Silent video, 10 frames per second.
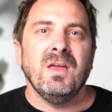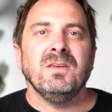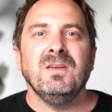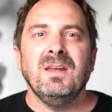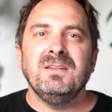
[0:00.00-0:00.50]

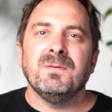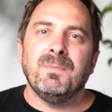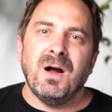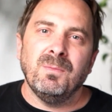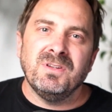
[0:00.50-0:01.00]
you need to
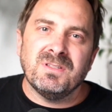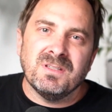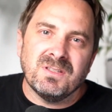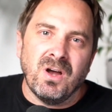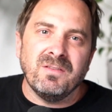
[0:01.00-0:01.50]
publish the
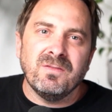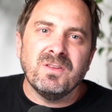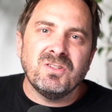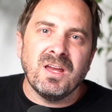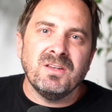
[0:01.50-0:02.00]
site for
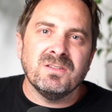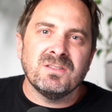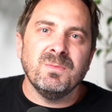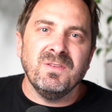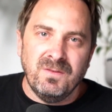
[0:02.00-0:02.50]
the changes
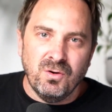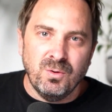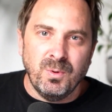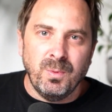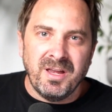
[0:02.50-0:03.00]
to be
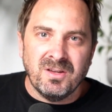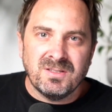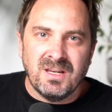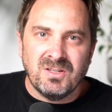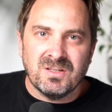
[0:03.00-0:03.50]
viewable by your
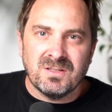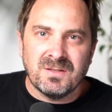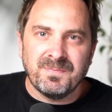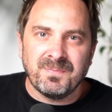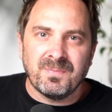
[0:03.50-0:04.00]

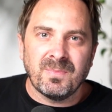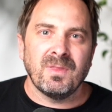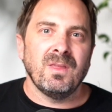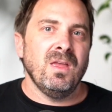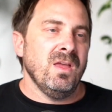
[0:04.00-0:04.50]
teachers.
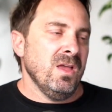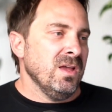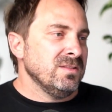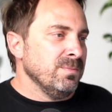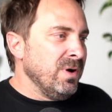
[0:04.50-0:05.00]

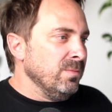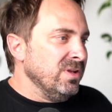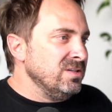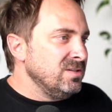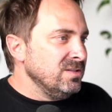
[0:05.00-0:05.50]
To
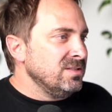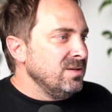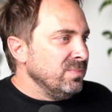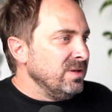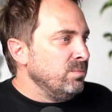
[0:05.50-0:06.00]
publish, you just
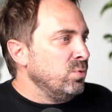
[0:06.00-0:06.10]
simply